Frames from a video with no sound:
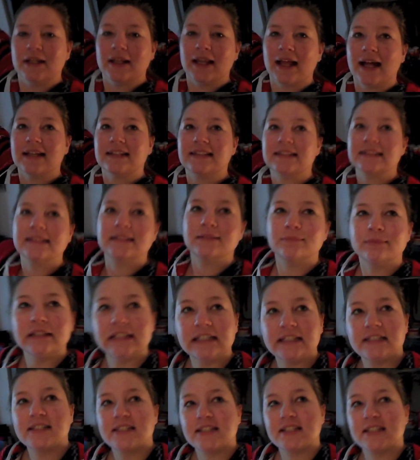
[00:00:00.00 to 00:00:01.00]
So that
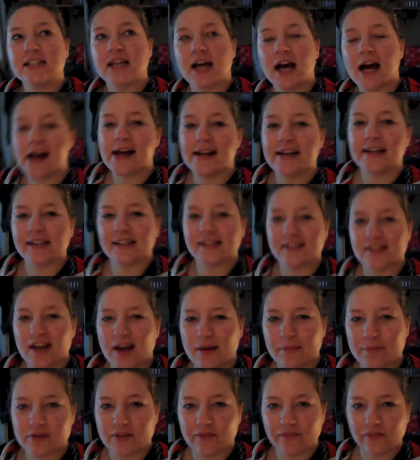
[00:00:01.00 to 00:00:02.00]
is me done
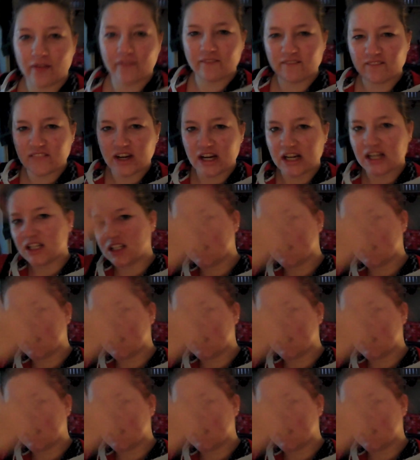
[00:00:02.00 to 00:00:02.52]
in terms of the